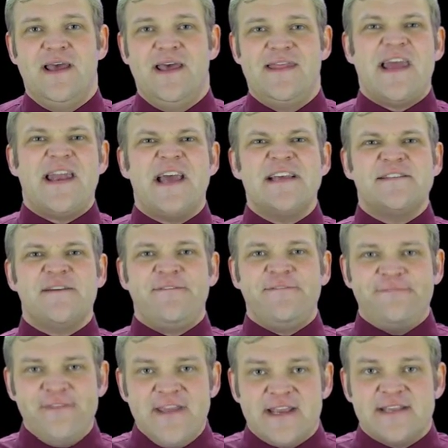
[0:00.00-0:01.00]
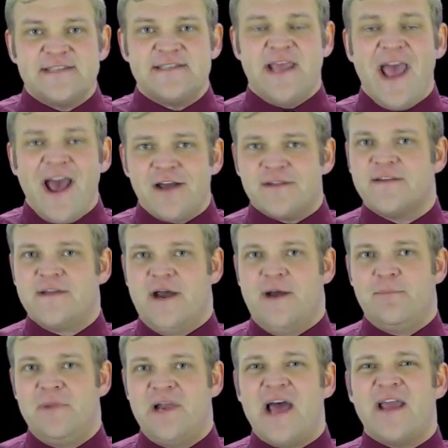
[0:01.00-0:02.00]
that has a fixed
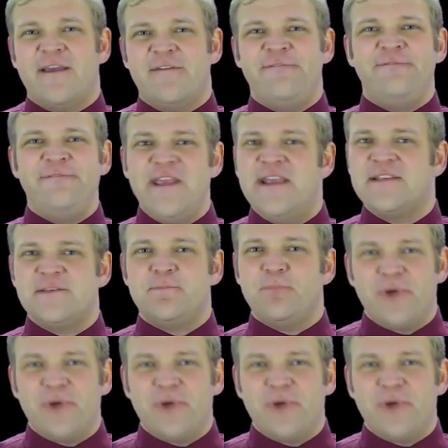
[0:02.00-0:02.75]
outcome, like a fixed